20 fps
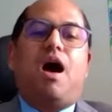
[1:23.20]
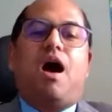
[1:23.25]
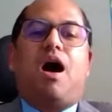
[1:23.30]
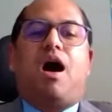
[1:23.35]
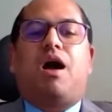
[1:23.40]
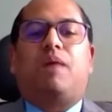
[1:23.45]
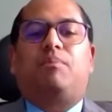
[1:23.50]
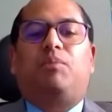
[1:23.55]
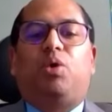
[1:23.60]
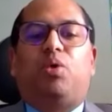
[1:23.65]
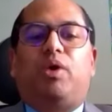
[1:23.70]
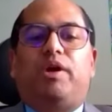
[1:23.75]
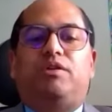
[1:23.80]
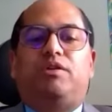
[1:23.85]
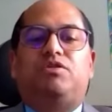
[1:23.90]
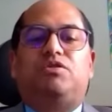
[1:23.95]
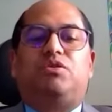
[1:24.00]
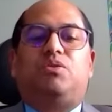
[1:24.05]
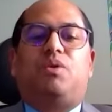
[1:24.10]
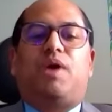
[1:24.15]
I'm going
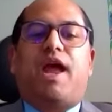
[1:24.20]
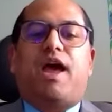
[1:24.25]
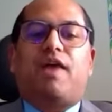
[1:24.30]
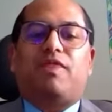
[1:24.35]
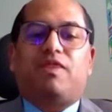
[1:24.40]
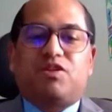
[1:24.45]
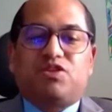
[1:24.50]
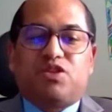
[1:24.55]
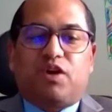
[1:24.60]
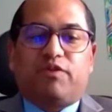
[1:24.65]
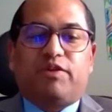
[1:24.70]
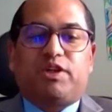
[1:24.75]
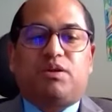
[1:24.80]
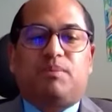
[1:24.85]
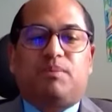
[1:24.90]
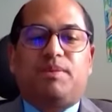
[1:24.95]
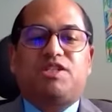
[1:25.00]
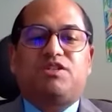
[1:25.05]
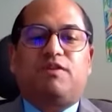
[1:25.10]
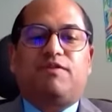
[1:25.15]
to hand this over to
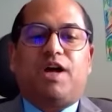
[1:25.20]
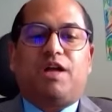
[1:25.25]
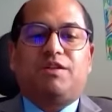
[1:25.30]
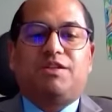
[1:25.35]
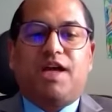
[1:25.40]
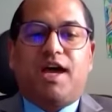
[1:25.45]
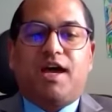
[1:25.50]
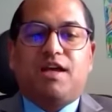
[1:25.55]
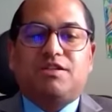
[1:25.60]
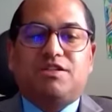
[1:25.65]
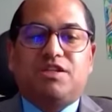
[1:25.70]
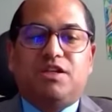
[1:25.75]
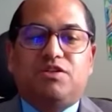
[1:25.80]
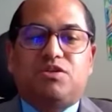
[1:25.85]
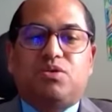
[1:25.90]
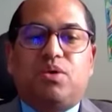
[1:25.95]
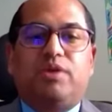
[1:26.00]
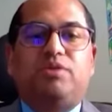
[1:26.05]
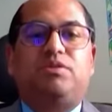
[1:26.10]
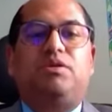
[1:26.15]
Mr. Valdez. He's
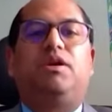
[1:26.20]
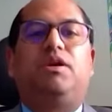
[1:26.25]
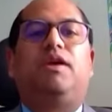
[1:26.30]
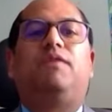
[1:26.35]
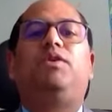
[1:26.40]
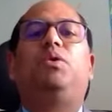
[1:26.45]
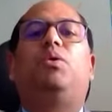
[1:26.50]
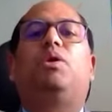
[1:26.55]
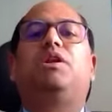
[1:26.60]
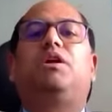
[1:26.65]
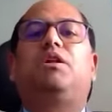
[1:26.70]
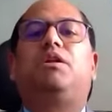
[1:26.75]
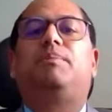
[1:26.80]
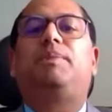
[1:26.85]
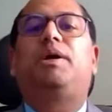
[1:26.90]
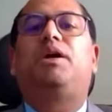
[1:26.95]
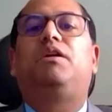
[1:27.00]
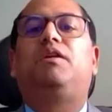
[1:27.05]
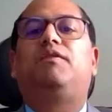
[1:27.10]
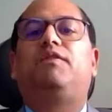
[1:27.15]
going to give you a little
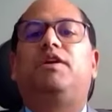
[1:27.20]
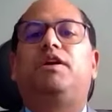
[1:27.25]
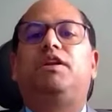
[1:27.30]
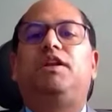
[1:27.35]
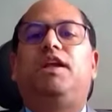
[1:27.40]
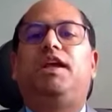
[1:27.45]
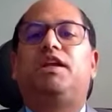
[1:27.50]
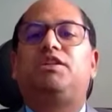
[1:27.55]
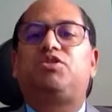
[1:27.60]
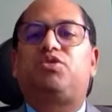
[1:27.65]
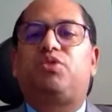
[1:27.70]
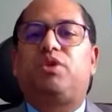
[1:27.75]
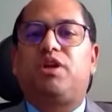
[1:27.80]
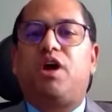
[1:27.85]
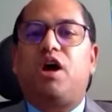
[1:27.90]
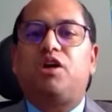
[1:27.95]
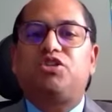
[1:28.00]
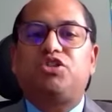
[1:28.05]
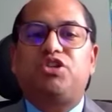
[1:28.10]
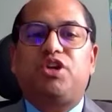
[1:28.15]
bit of an
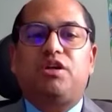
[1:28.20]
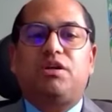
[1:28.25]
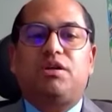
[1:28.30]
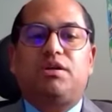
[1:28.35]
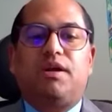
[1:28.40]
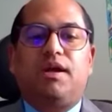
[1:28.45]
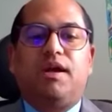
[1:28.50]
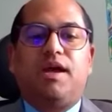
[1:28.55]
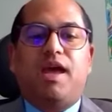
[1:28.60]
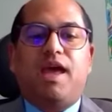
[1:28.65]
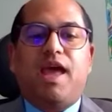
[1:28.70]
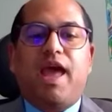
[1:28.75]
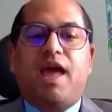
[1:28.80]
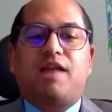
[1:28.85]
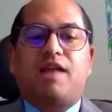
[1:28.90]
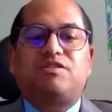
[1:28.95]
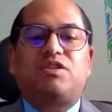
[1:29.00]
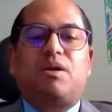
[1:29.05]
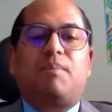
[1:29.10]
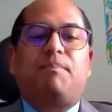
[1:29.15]
introduction
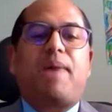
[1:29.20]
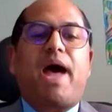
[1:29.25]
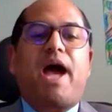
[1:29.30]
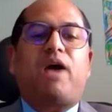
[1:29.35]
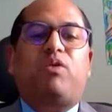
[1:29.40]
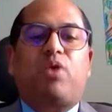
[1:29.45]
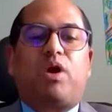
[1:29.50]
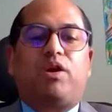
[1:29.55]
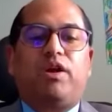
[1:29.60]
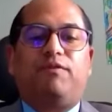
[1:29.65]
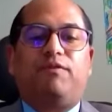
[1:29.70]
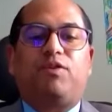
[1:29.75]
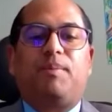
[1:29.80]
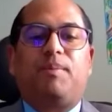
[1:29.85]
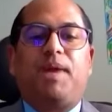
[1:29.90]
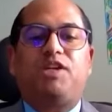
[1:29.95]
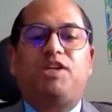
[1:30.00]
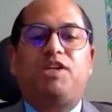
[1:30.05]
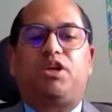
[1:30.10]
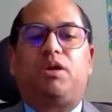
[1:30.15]
and some background
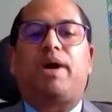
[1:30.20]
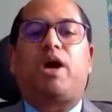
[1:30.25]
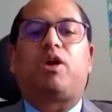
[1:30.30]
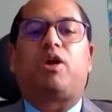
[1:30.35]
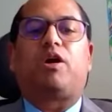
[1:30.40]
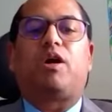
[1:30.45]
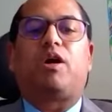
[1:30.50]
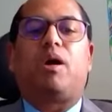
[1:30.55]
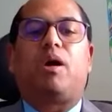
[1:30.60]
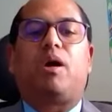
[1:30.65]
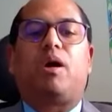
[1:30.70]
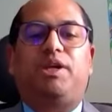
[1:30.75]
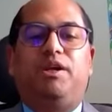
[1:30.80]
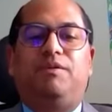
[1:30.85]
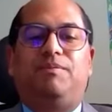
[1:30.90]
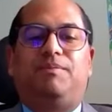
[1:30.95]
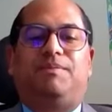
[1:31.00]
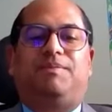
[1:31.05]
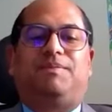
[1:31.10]
information about our company.